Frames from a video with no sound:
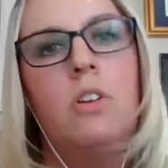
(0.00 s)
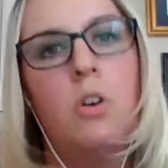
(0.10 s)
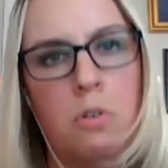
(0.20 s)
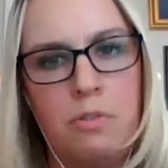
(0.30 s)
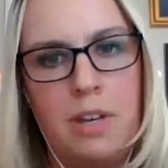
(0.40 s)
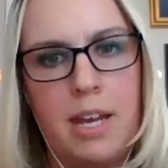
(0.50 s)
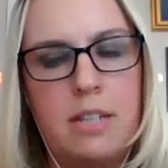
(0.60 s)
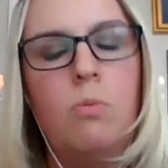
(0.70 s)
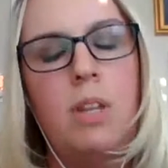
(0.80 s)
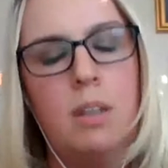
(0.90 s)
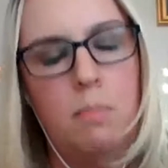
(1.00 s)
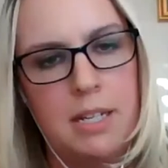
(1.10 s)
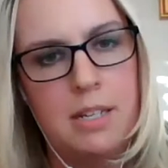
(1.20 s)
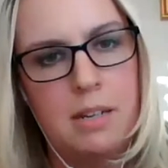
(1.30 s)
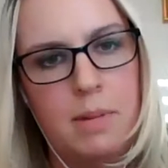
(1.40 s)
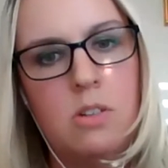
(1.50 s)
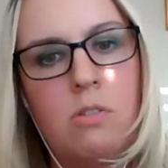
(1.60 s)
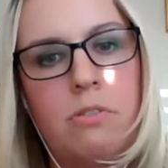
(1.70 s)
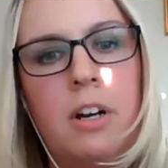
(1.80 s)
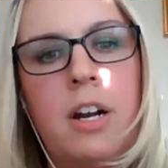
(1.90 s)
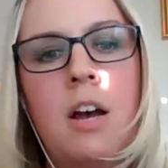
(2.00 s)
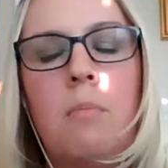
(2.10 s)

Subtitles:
local VAs when the pandemic's over.